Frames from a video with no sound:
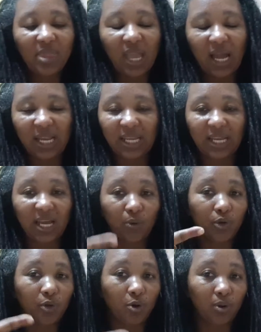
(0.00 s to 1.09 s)
And then I
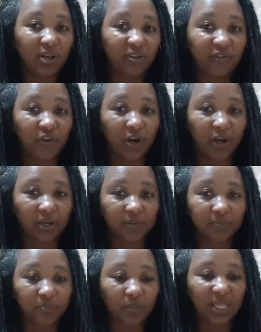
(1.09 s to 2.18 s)
would hold the fork
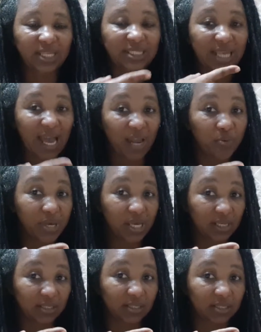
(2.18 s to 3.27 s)

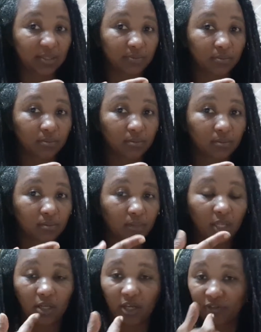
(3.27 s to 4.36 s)
sideways,
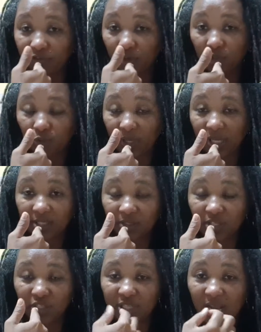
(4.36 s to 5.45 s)
not front way, so
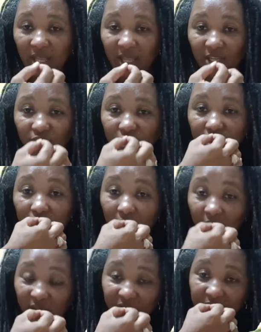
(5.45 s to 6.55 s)
the child can suck
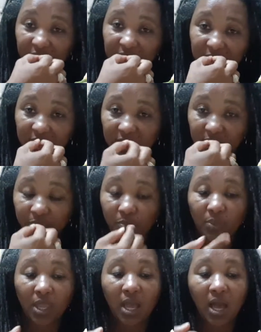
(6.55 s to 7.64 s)
off the seed.
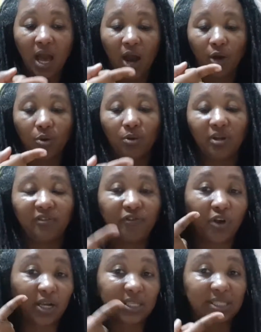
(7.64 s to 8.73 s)
I would hold the
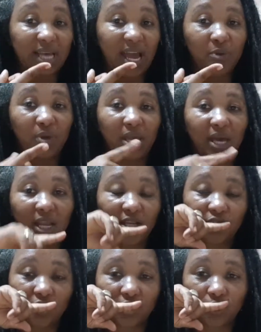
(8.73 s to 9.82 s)
fork sideways and I
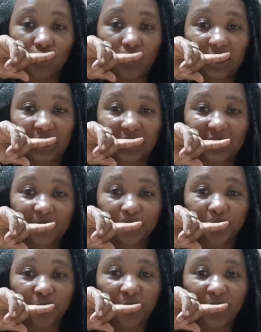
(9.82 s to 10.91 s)
just hold it
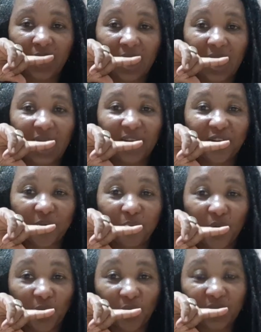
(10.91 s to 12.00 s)
at their
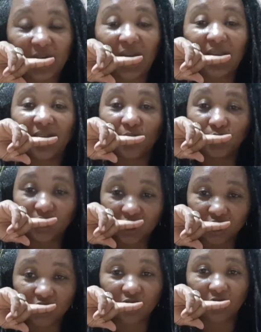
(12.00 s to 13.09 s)
mouth and they'll
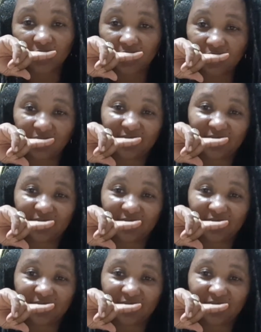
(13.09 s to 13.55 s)
just suck.